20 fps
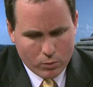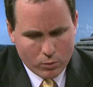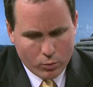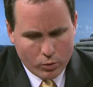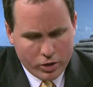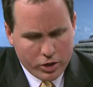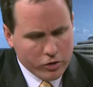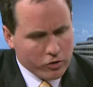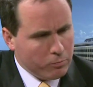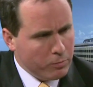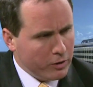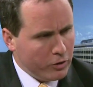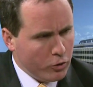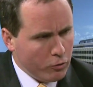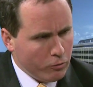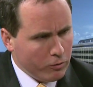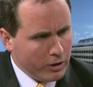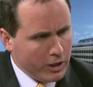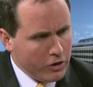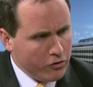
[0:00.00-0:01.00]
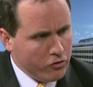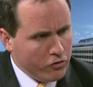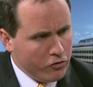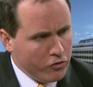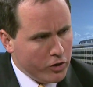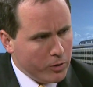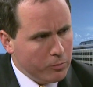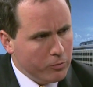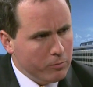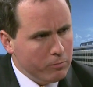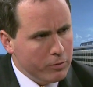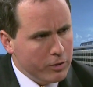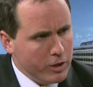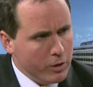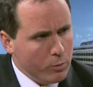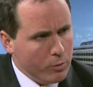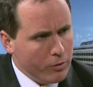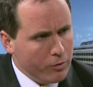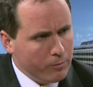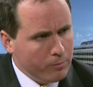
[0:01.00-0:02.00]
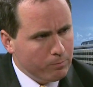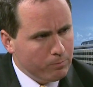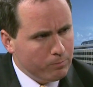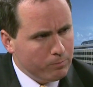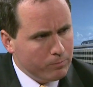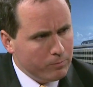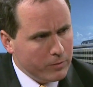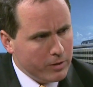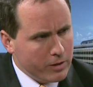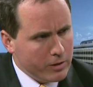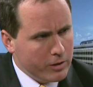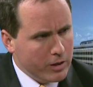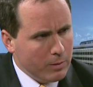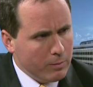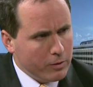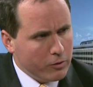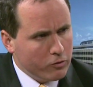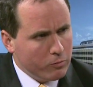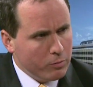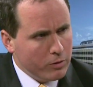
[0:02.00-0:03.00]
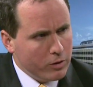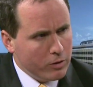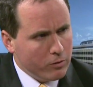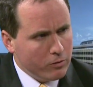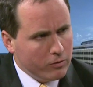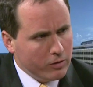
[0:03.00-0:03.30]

What do you expect your relationship to be with incoming Speaker